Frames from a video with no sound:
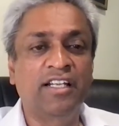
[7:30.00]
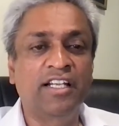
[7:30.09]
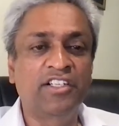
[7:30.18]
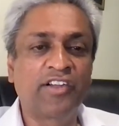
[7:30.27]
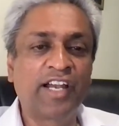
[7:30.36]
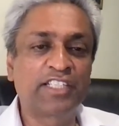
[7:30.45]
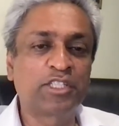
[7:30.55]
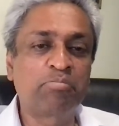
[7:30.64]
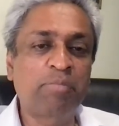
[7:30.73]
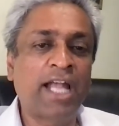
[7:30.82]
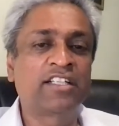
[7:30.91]

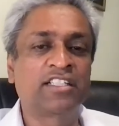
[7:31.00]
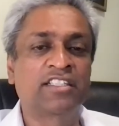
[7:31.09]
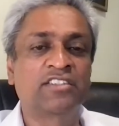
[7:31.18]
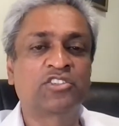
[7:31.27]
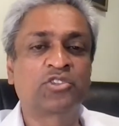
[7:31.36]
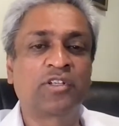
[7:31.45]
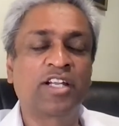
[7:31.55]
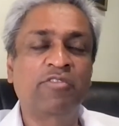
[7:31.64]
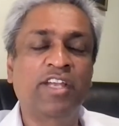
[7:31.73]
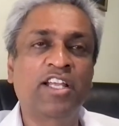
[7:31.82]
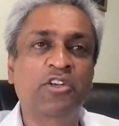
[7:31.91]
integration patterns so
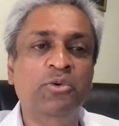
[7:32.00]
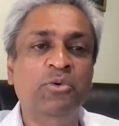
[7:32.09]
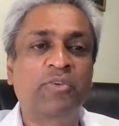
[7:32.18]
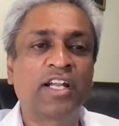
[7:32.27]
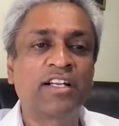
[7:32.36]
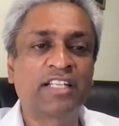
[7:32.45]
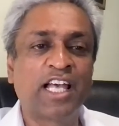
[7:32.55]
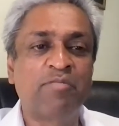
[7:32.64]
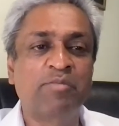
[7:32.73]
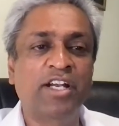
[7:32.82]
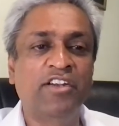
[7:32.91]
that we can do
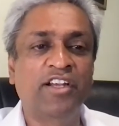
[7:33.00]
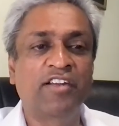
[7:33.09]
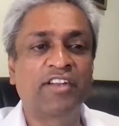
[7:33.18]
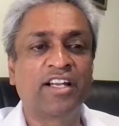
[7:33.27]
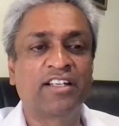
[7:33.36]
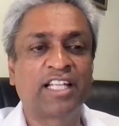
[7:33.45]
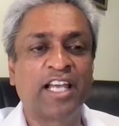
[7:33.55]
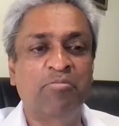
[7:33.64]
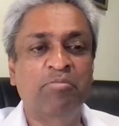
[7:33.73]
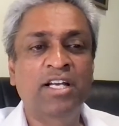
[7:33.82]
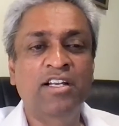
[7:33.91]
real-time and near
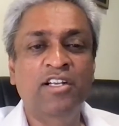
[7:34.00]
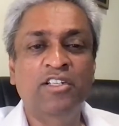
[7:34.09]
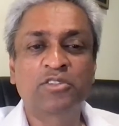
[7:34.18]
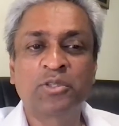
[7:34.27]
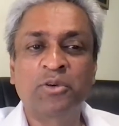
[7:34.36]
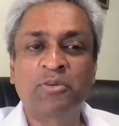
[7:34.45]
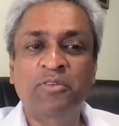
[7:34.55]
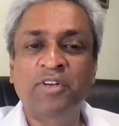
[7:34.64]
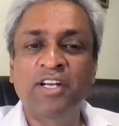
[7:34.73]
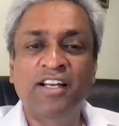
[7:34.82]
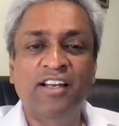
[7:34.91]
real-time. So
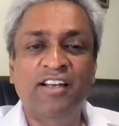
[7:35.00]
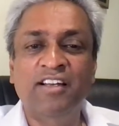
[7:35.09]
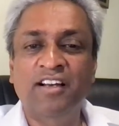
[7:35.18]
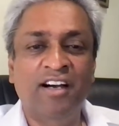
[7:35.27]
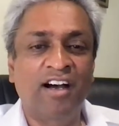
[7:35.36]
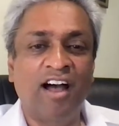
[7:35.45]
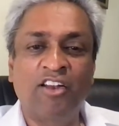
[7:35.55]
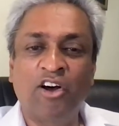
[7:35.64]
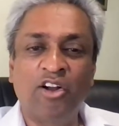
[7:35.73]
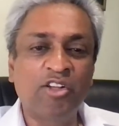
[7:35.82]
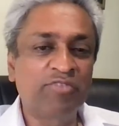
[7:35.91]
a
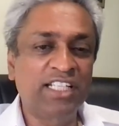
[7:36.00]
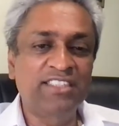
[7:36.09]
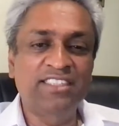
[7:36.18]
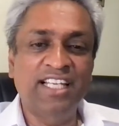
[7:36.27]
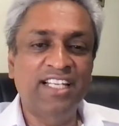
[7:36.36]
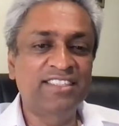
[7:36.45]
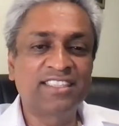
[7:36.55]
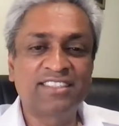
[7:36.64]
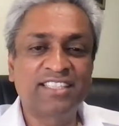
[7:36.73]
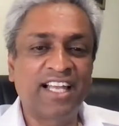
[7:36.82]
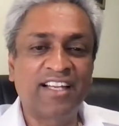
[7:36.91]
lot of these
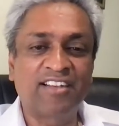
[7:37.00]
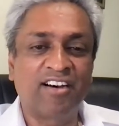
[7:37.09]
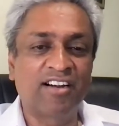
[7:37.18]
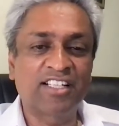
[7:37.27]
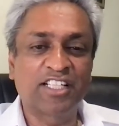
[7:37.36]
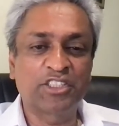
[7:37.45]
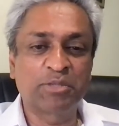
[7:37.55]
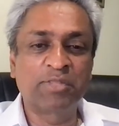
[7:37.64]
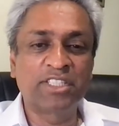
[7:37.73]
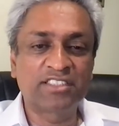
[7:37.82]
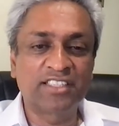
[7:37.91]
changes that our
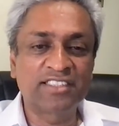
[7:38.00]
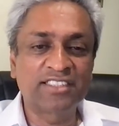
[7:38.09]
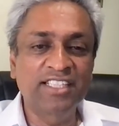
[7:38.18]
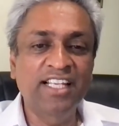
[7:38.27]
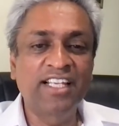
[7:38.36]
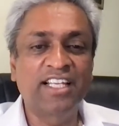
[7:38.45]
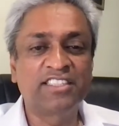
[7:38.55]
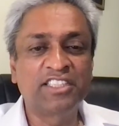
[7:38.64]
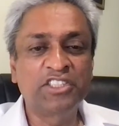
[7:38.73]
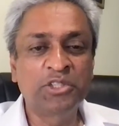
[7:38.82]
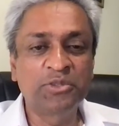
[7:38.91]
customers are seeing as
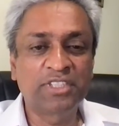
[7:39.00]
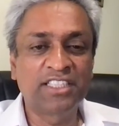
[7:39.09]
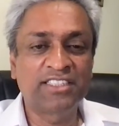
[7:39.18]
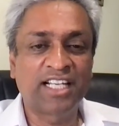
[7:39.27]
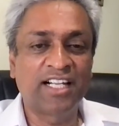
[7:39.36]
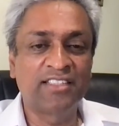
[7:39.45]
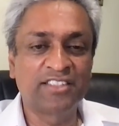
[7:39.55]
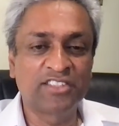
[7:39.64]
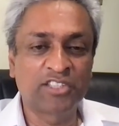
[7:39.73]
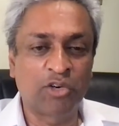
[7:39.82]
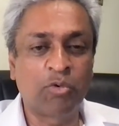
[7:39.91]
issues and
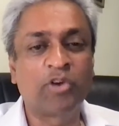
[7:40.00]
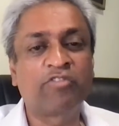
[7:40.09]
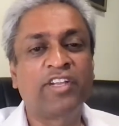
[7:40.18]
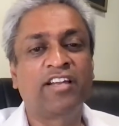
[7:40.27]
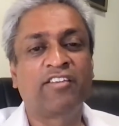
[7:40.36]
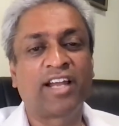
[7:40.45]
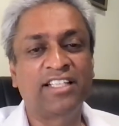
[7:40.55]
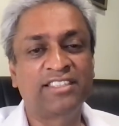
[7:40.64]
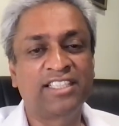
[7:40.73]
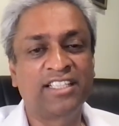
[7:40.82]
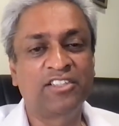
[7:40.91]
challenges are what we are
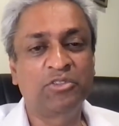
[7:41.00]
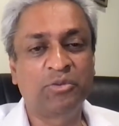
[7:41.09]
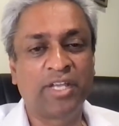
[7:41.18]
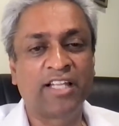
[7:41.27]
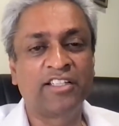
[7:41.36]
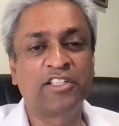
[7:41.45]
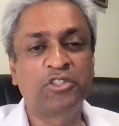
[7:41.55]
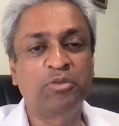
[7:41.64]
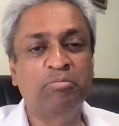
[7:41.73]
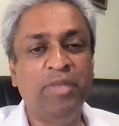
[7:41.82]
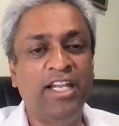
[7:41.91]
rising together
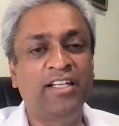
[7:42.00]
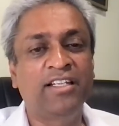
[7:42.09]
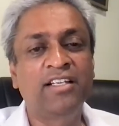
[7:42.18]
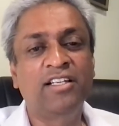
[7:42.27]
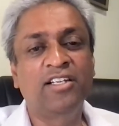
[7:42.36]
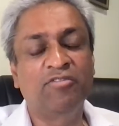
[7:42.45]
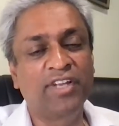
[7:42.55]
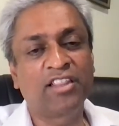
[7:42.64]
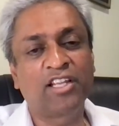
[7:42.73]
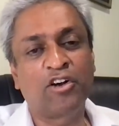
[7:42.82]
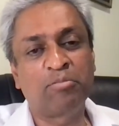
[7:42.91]
to meet
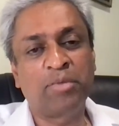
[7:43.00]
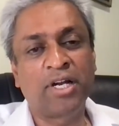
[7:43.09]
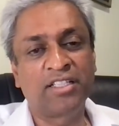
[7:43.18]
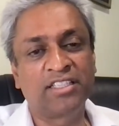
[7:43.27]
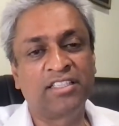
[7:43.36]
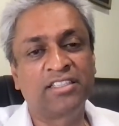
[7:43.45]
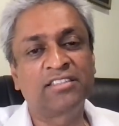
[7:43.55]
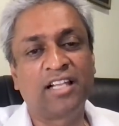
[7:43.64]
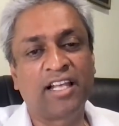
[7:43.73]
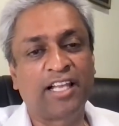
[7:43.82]
with our partners like